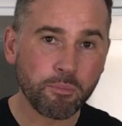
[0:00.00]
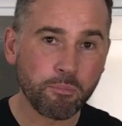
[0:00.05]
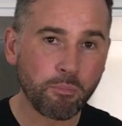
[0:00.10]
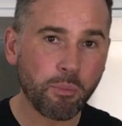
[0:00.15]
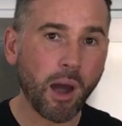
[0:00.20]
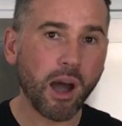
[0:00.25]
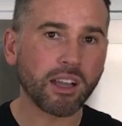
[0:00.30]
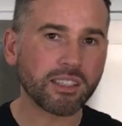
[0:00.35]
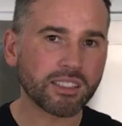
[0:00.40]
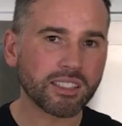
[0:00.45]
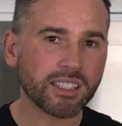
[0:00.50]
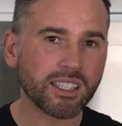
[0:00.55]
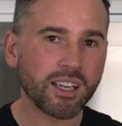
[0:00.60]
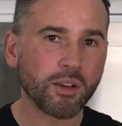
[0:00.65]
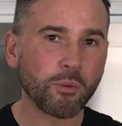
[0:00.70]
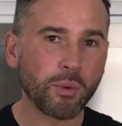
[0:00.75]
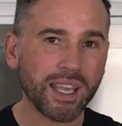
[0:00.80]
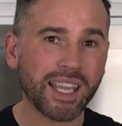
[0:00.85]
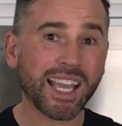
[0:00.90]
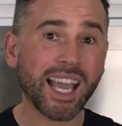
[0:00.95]
but
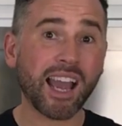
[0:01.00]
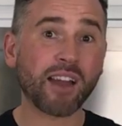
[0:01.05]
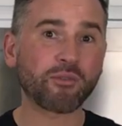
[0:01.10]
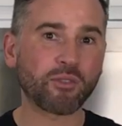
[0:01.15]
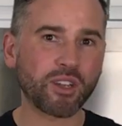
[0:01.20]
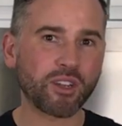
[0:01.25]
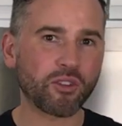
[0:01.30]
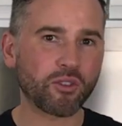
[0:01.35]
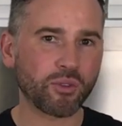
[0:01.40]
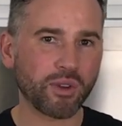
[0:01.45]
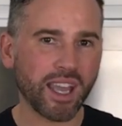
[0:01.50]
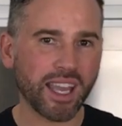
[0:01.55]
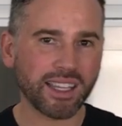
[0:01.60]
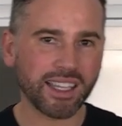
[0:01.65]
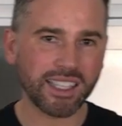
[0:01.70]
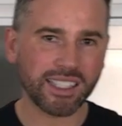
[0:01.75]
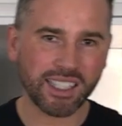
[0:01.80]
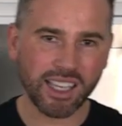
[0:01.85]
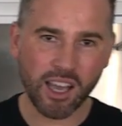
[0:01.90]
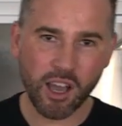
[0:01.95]
we can recreate
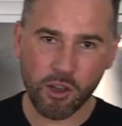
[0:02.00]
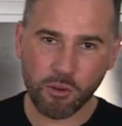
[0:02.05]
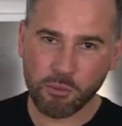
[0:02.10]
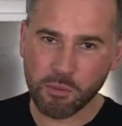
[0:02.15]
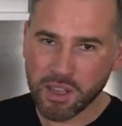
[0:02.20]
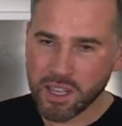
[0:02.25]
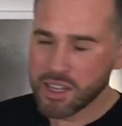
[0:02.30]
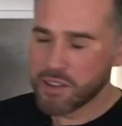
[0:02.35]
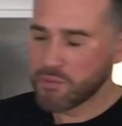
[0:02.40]
these at home.